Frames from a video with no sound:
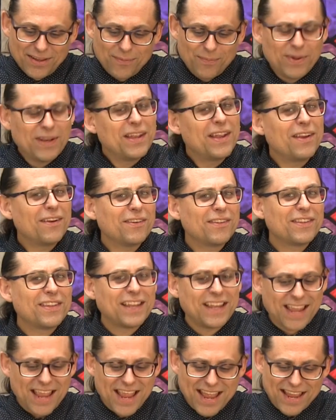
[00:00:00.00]
But here's the
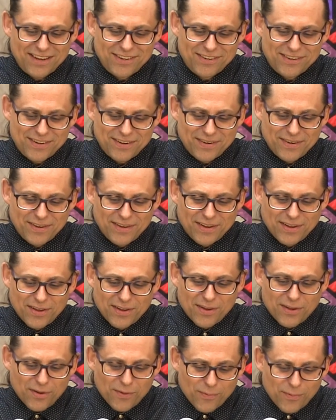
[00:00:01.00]
catch.
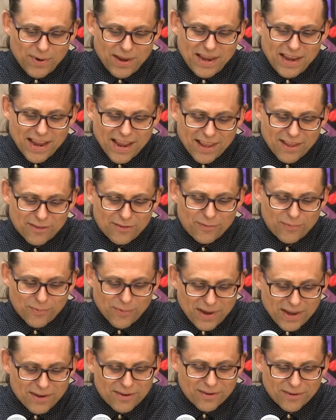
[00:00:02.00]
We as
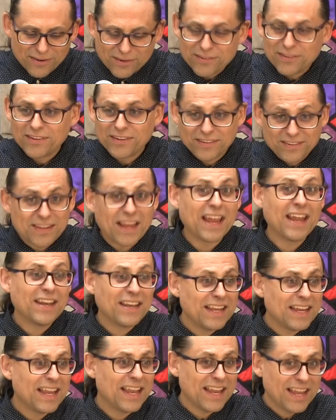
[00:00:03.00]
readers
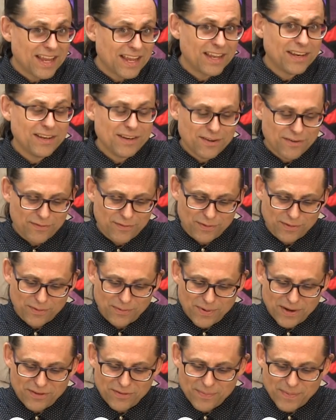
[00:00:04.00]
standing in for the
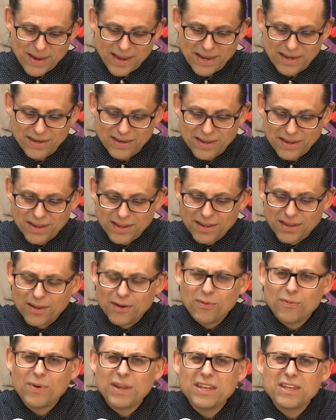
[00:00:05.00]
rich man,
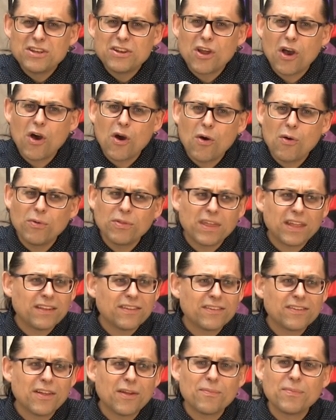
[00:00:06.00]
we know that
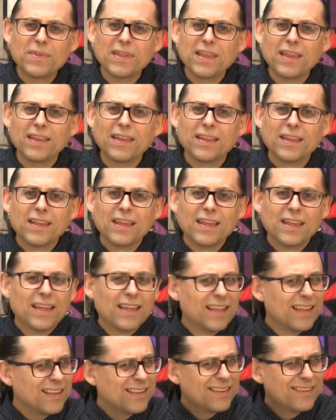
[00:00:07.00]
something
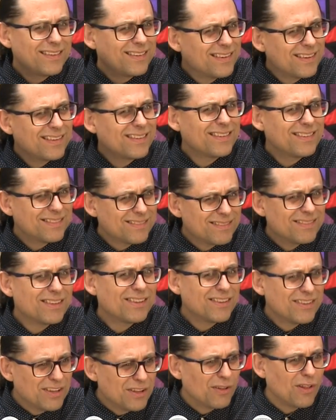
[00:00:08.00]
is just
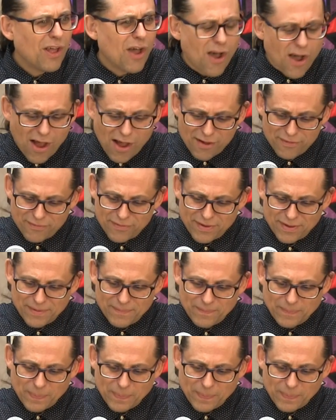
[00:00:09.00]
still off.